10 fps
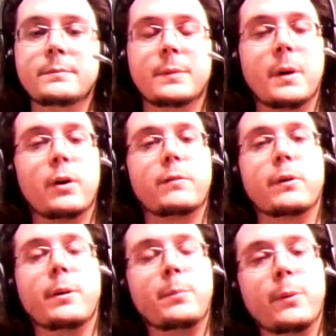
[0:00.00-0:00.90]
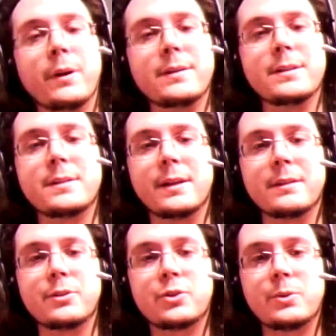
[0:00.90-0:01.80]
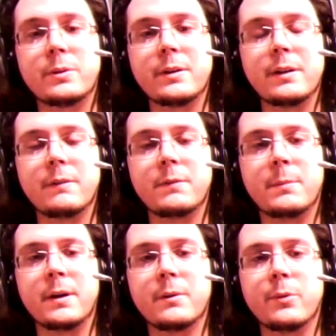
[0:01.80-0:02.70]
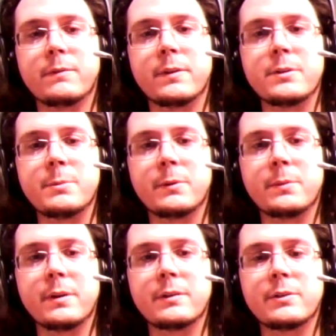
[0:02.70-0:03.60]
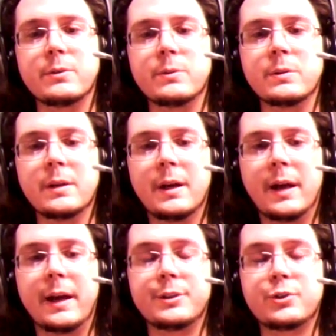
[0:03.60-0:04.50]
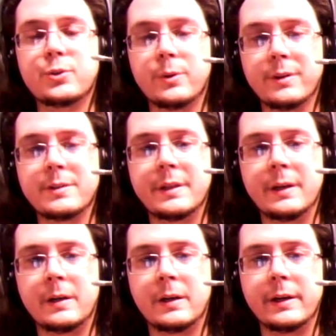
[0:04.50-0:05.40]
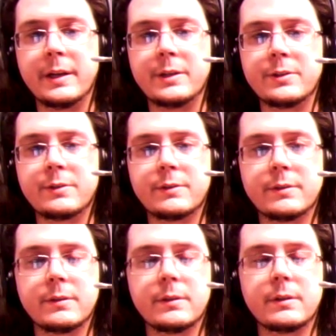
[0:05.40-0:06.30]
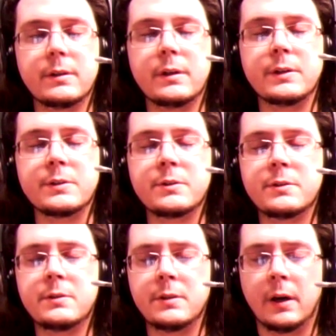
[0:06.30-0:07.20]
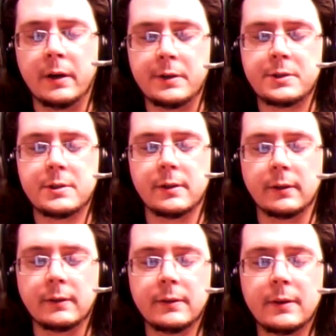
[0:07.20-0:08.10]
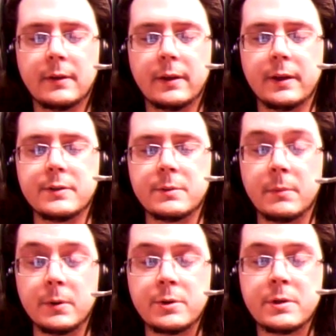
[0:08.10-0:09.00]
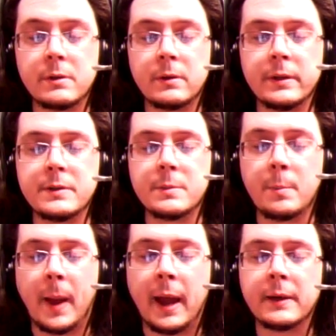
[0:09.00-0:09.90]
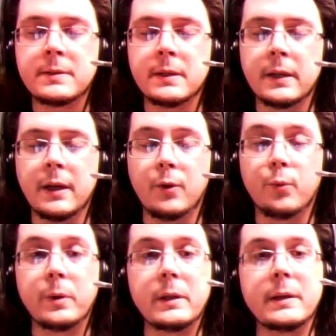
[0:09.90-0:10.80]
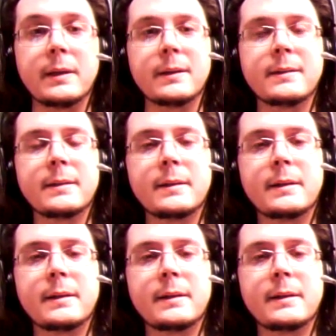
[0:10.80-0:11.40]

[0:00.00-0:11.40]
But my overall point is that the story of the Modern Warfares, both one and two, as short as they are, is astonishing. It is emotional. It is impacting. It really...